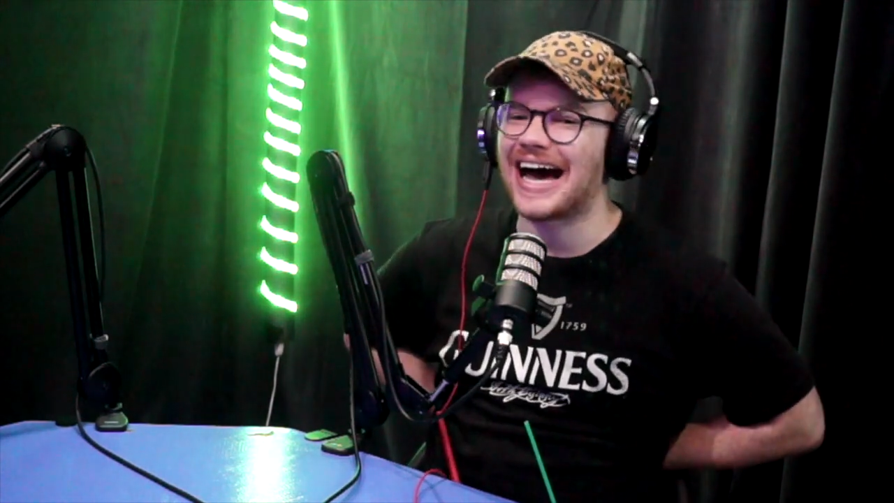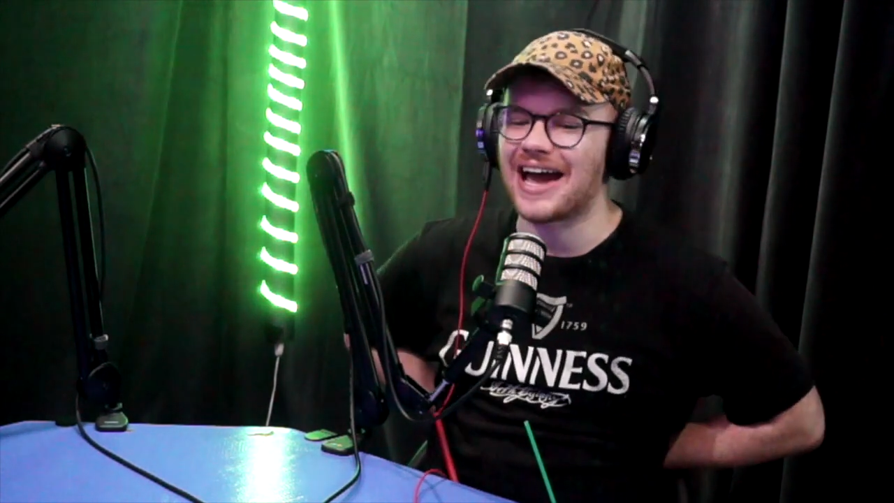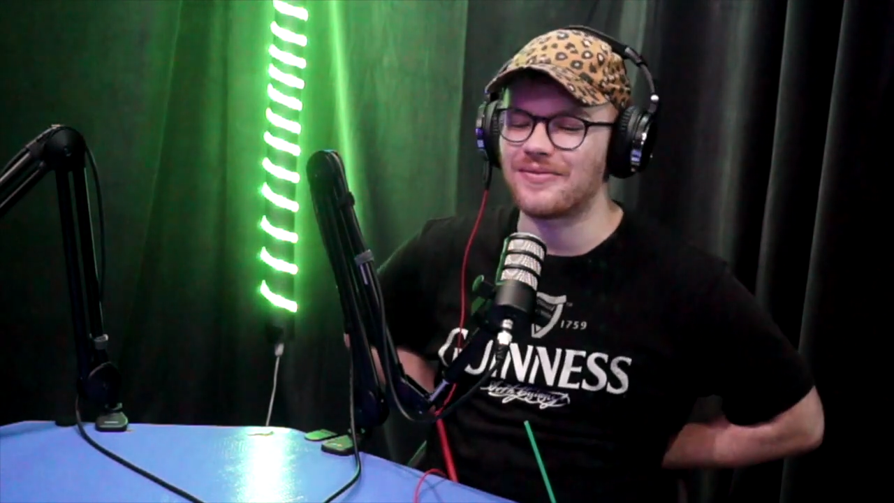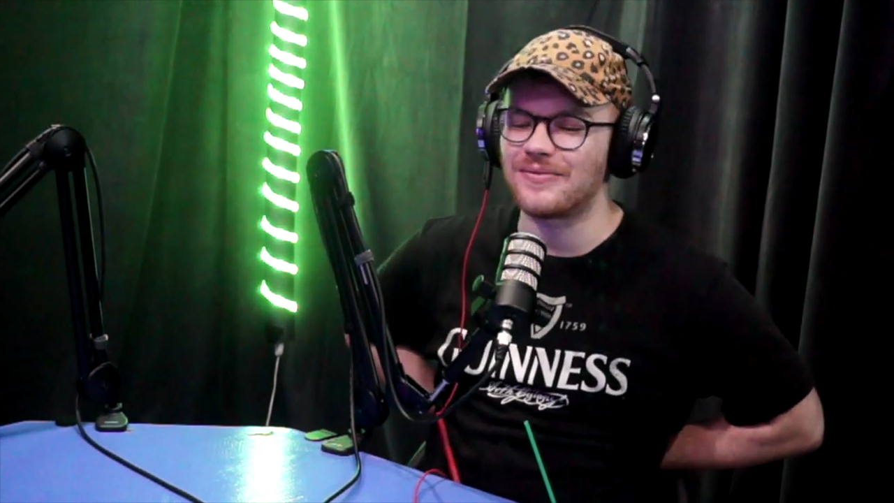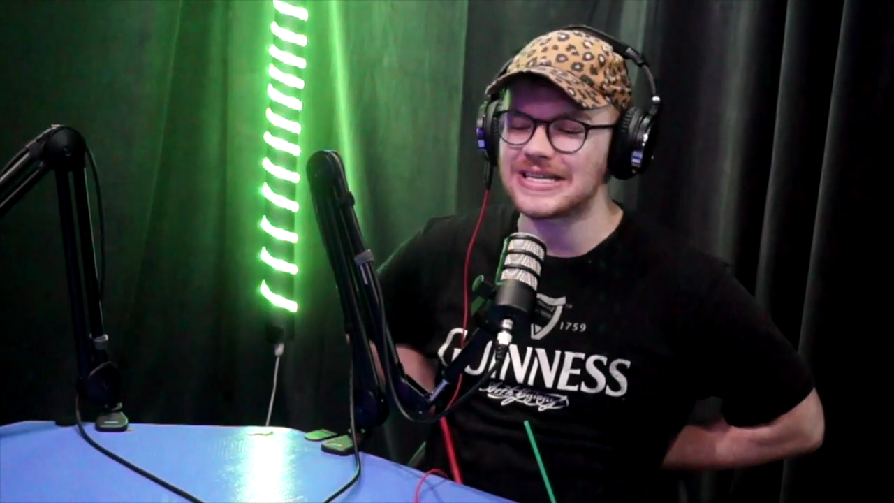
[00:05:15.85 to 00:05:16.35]

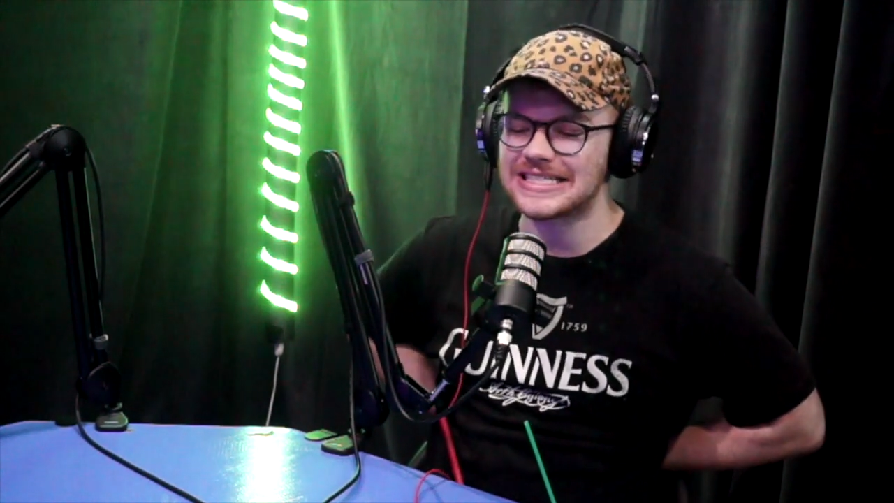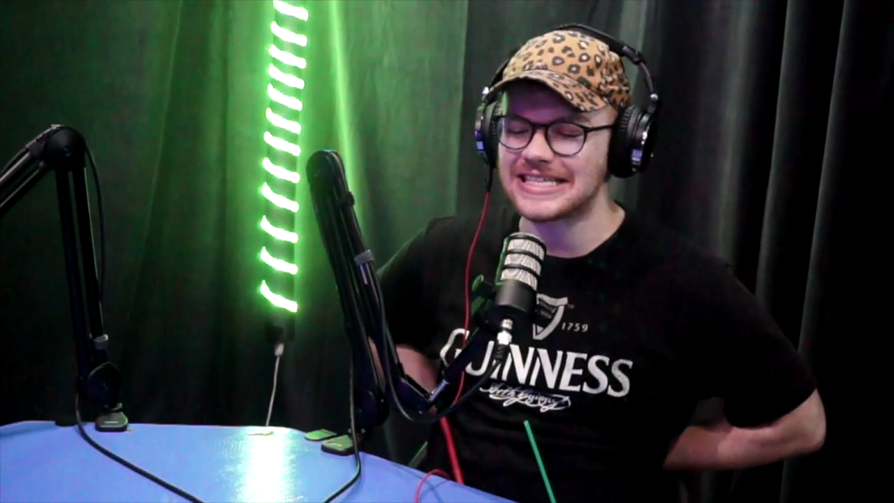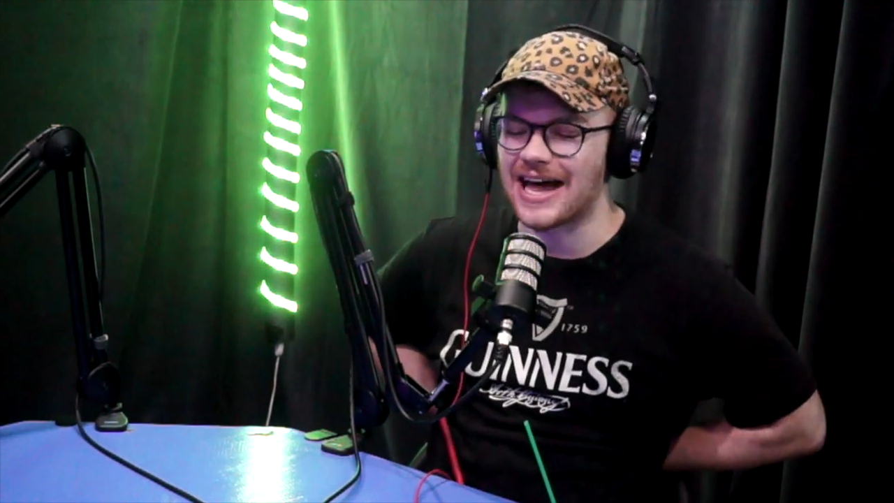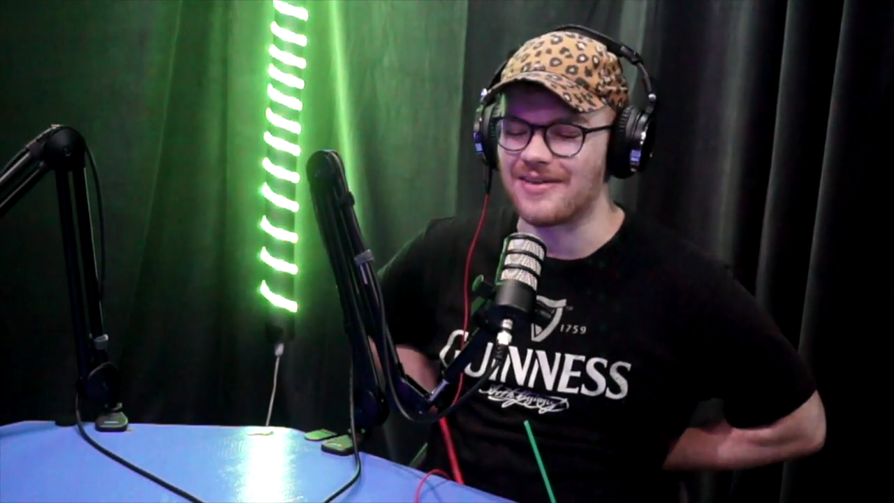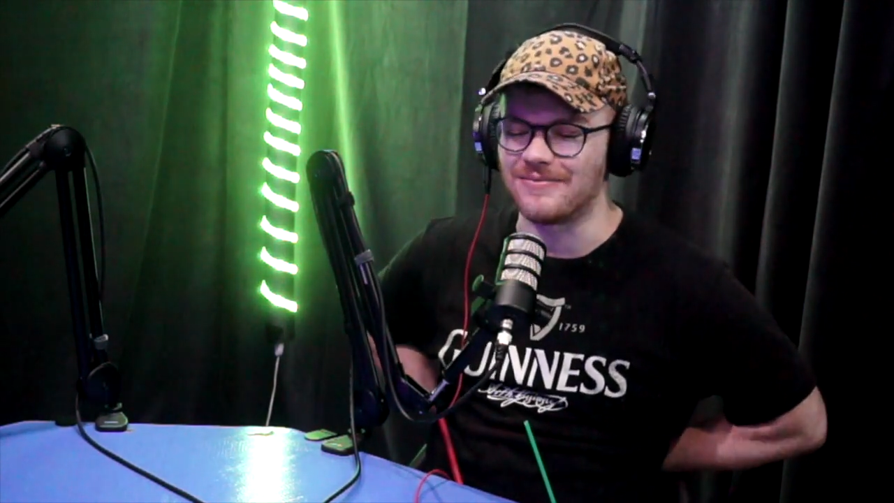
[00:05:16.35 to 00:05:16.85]
I miss
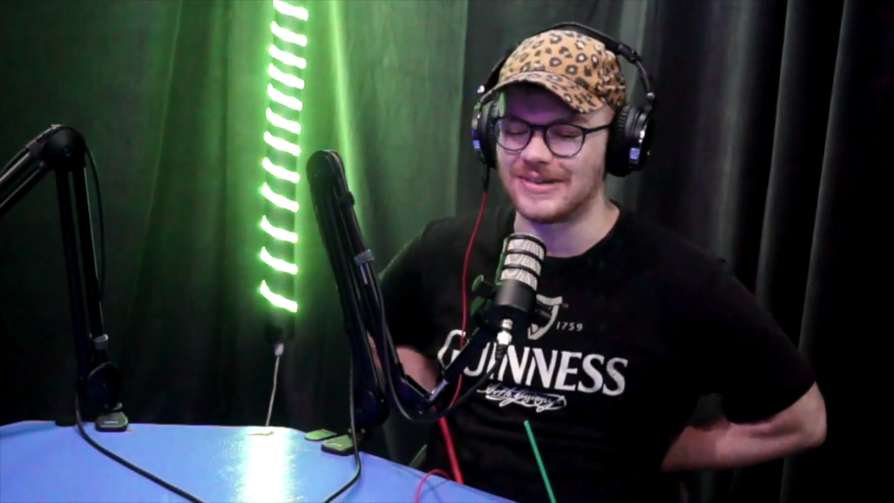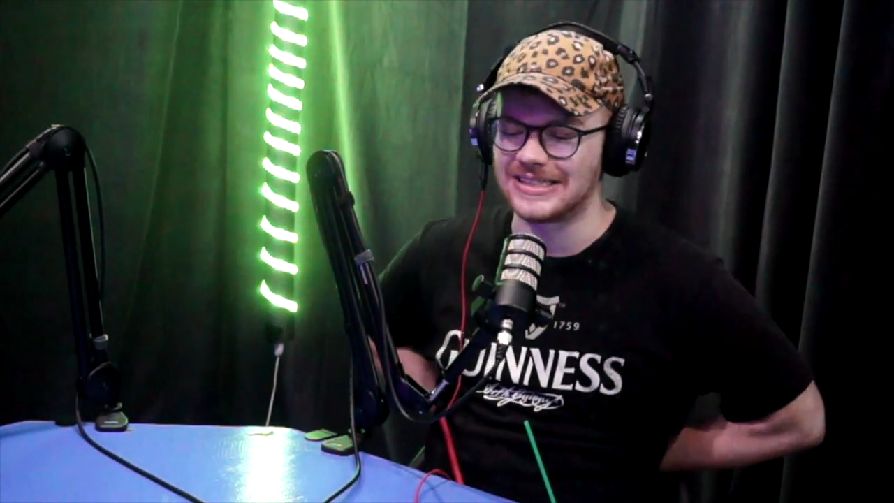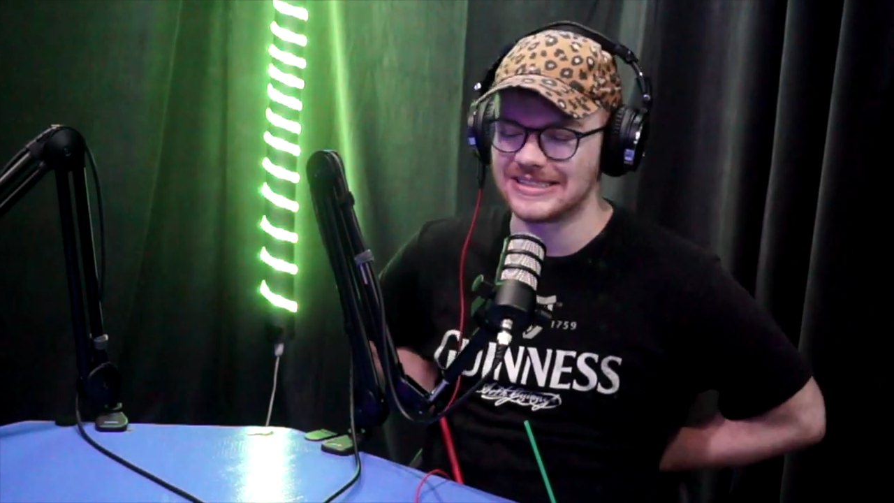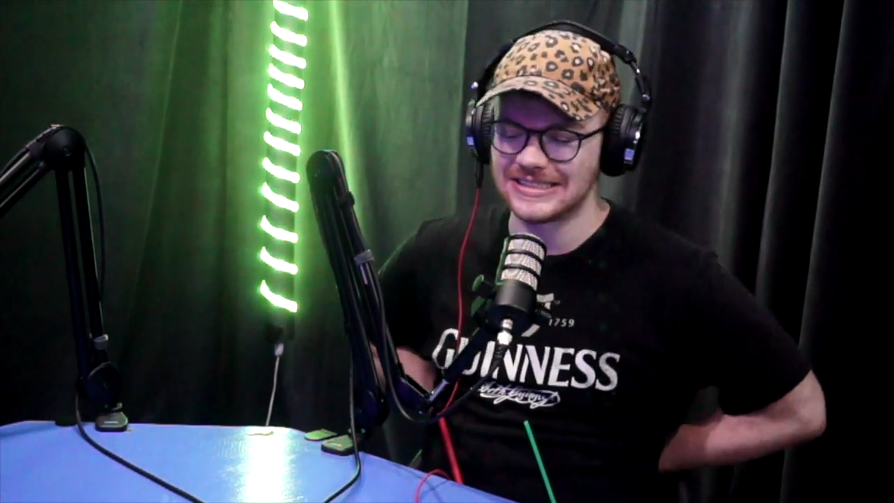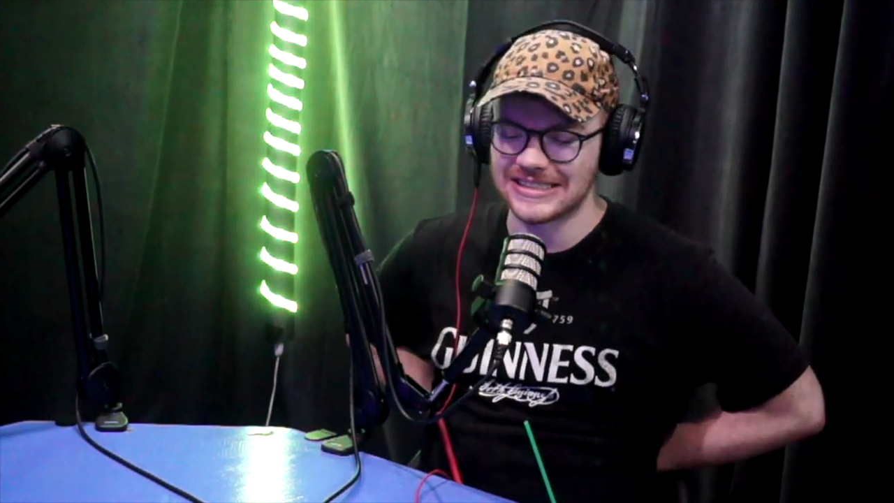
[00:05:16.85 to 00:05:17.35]
some...